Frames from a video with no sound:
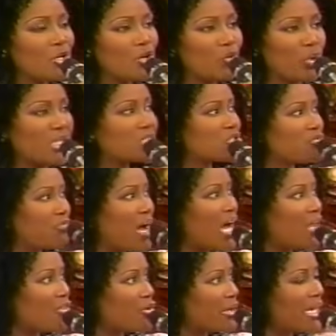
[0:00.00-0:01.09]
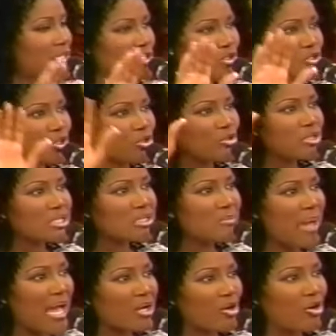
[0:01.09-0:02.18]
when his father had to turn his
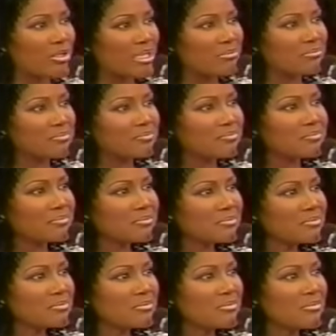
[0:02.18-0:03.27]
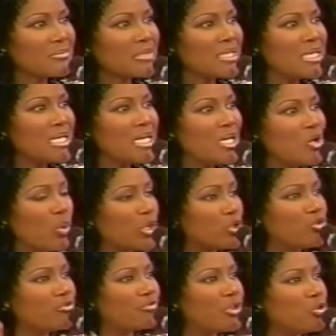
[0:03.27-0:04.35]
back on him, where
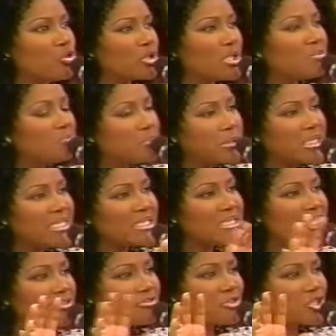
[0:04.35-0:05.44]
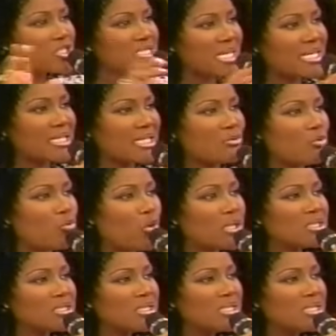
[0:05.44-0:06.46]
you feel completely forsaken. What